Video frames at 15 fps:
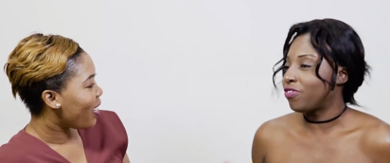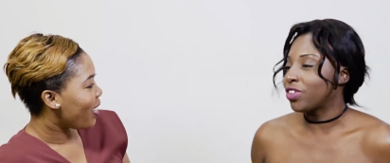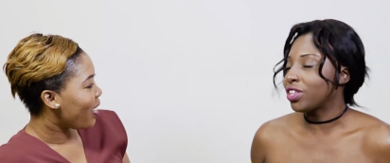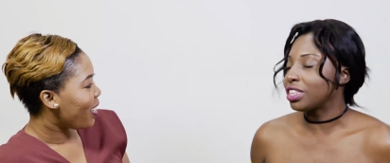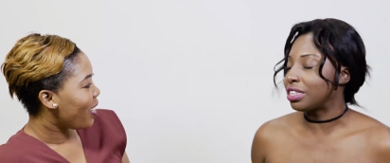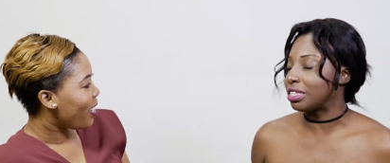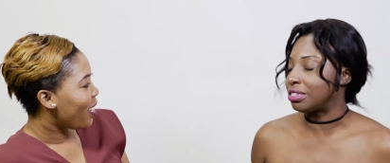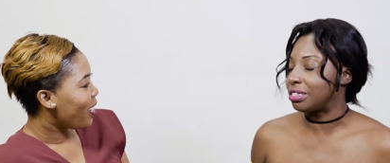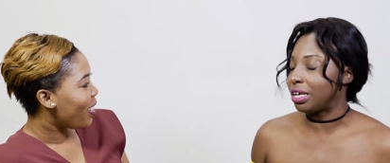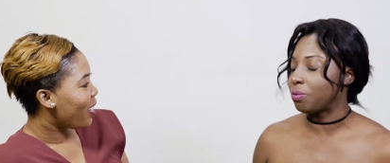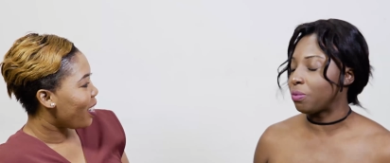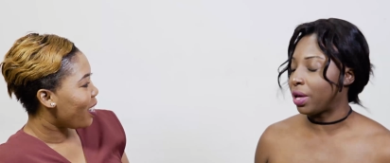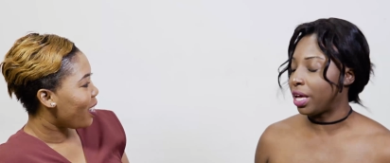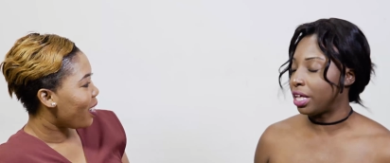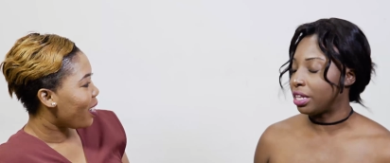Speaker 1: feel the same
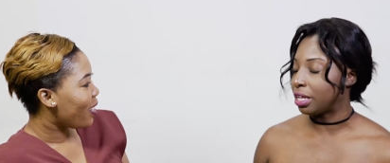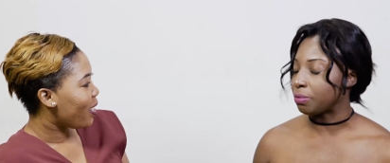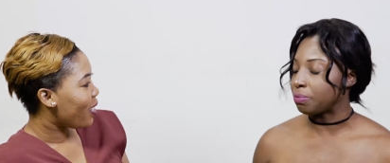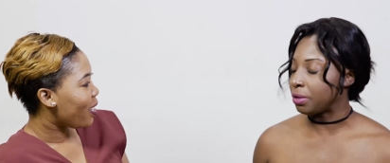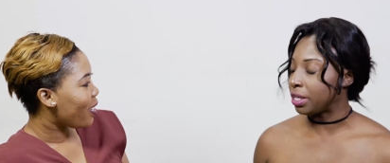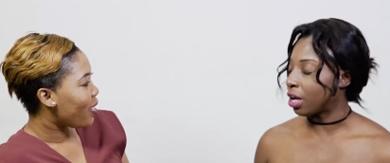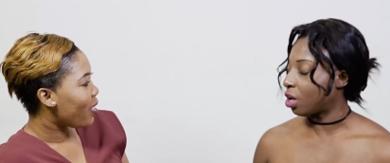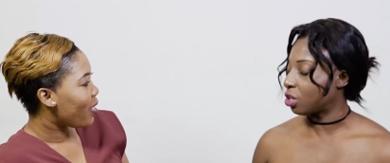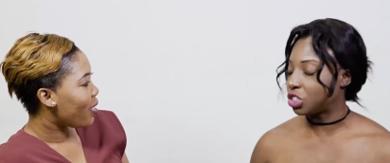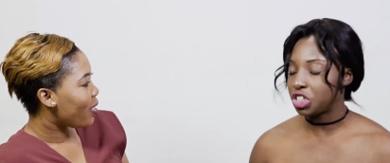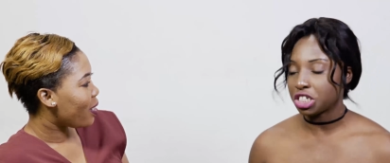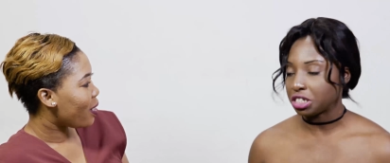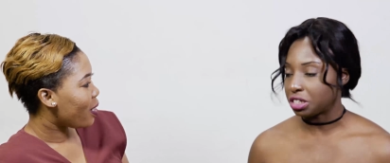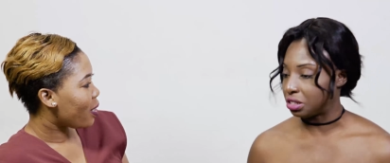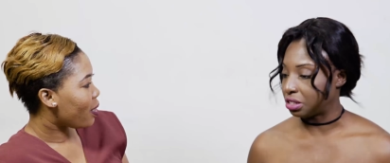way. Like me, I'll
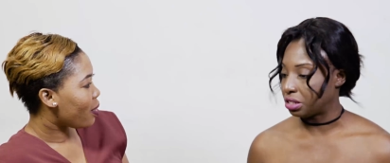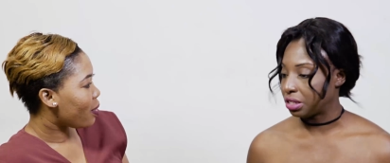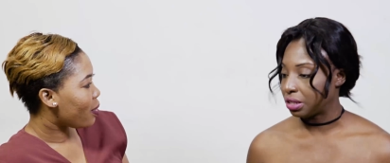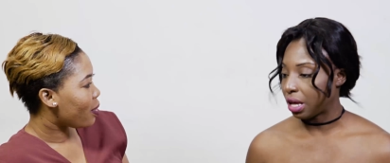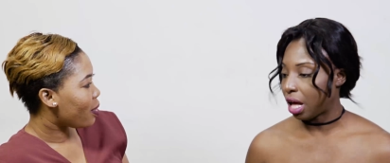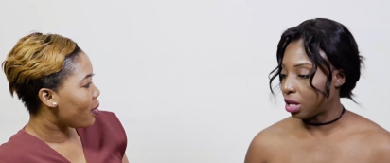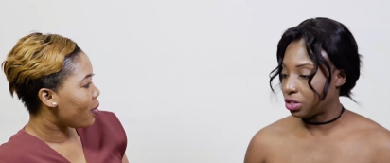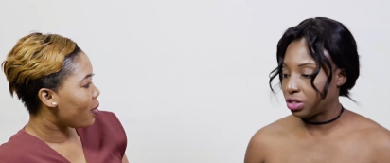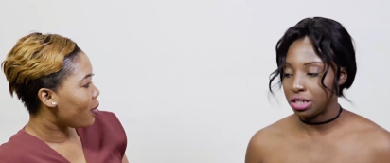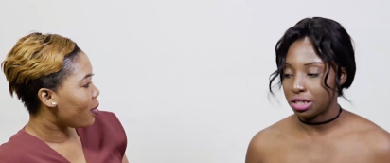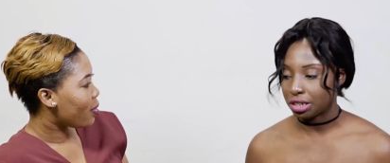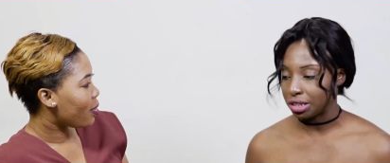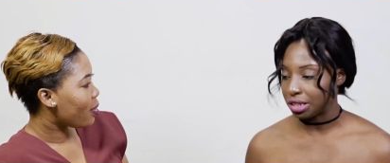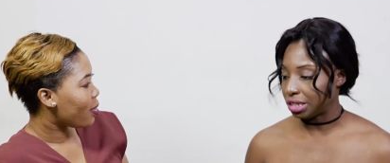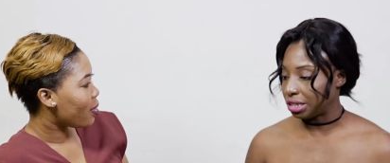chill. I'll
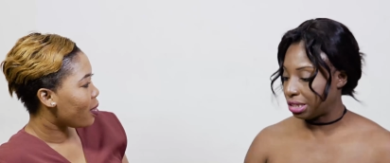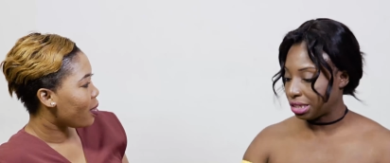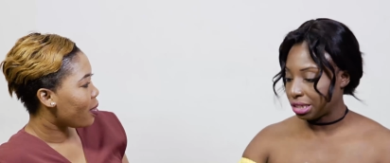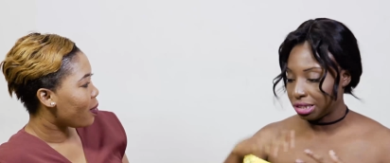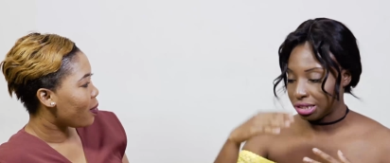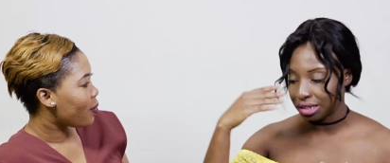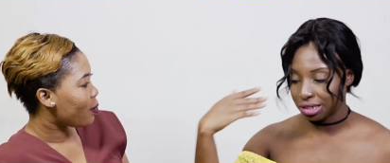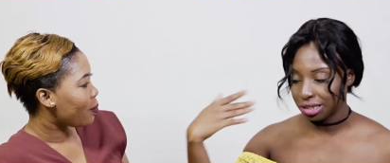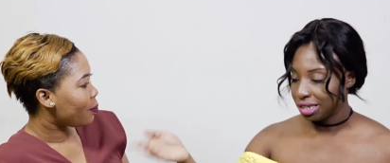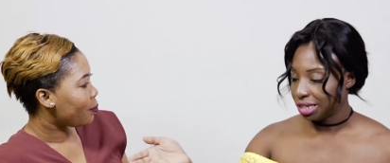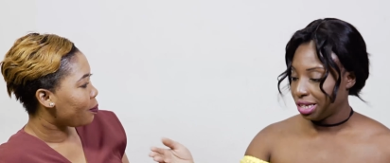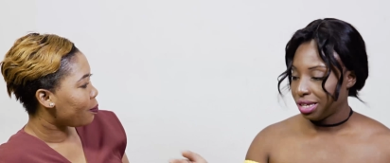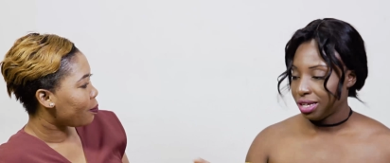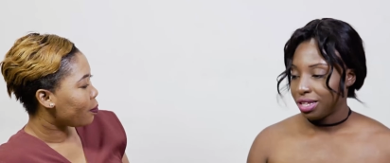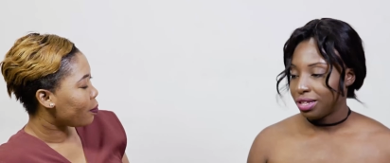chill until
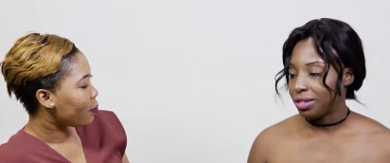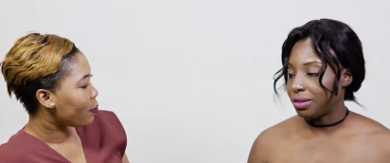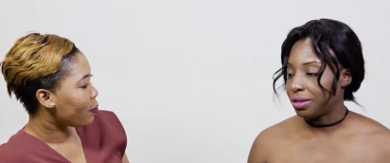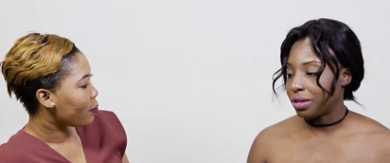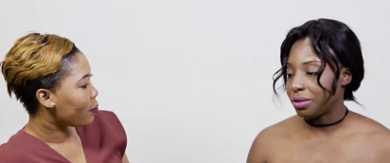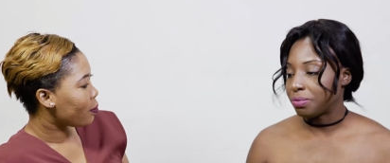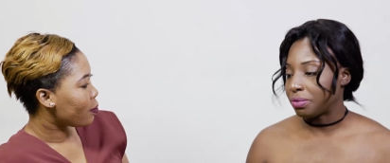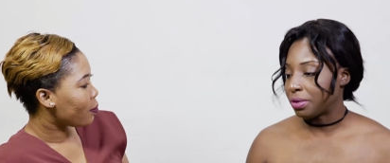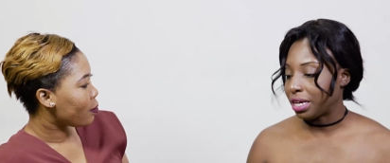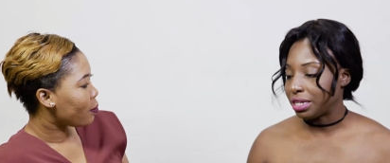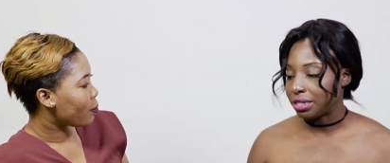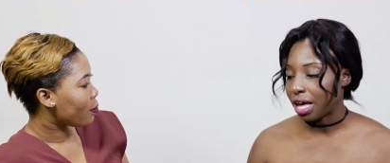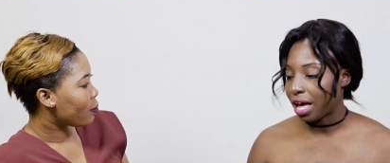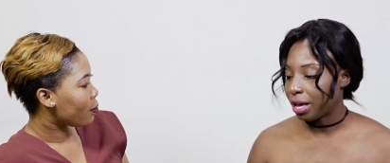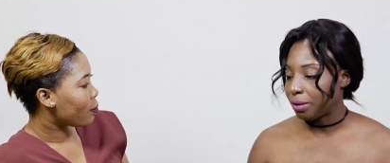my
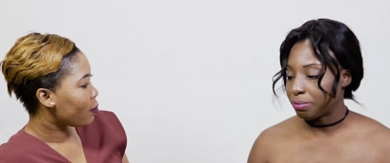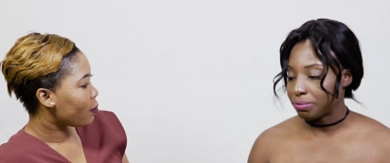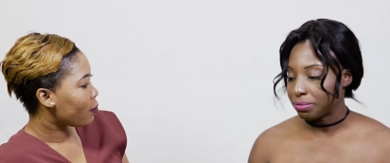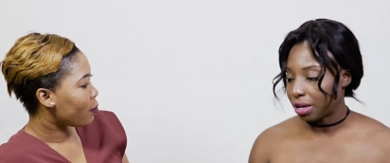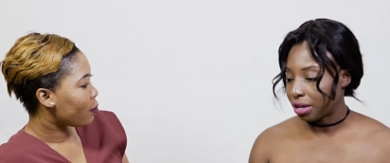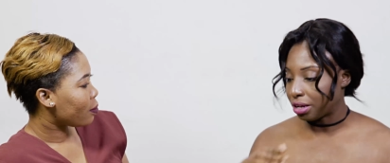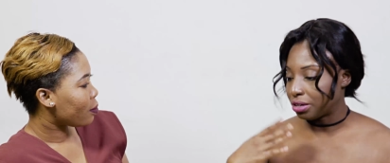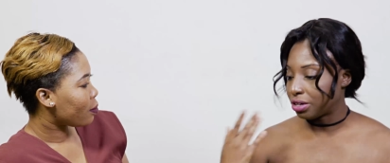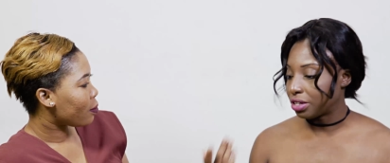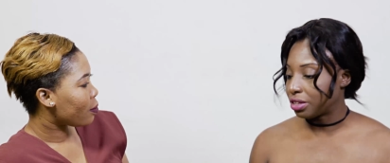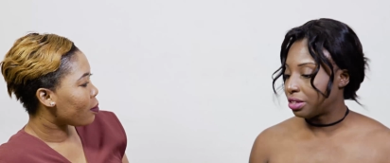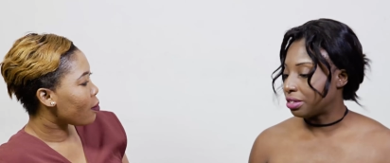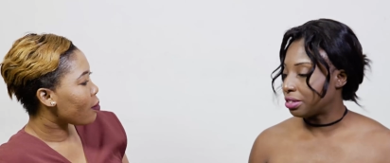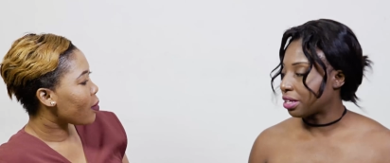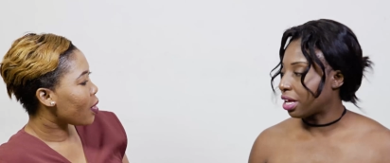time on
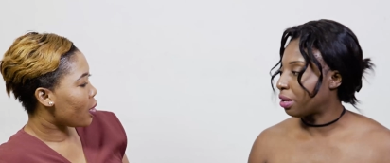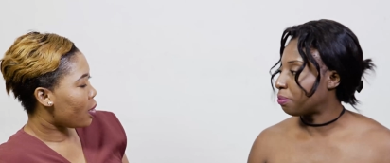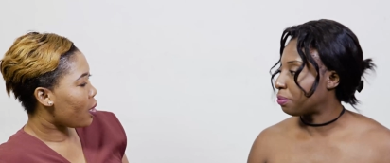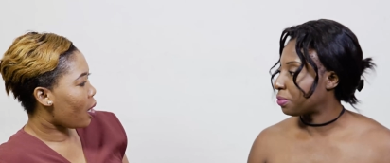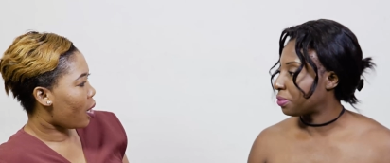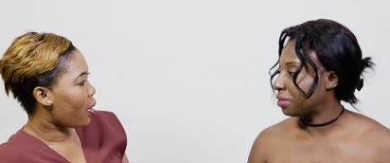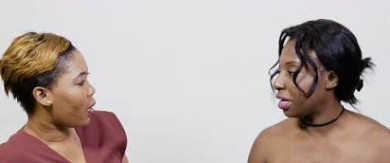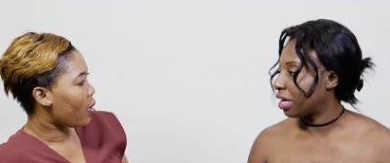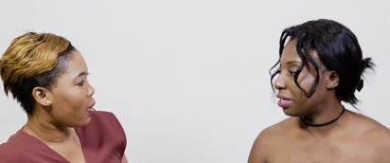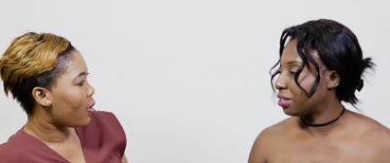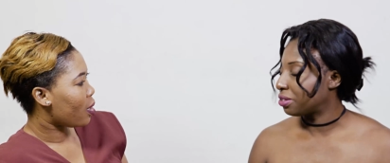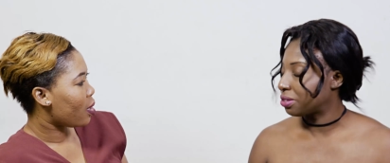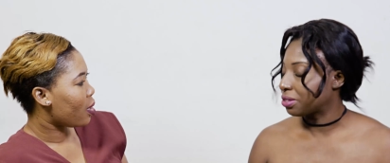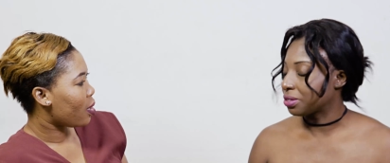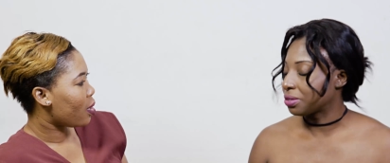earth is up. Yeah. Yeah.
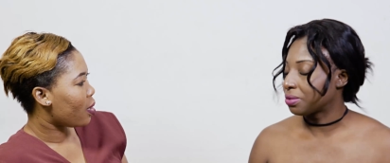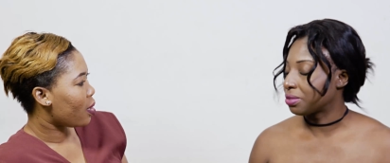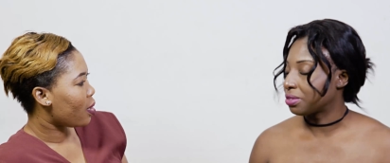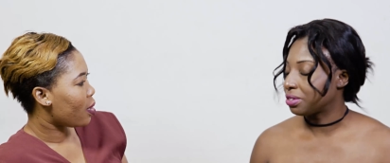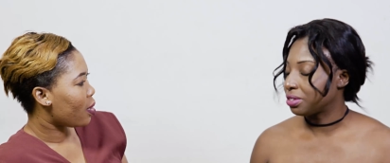So.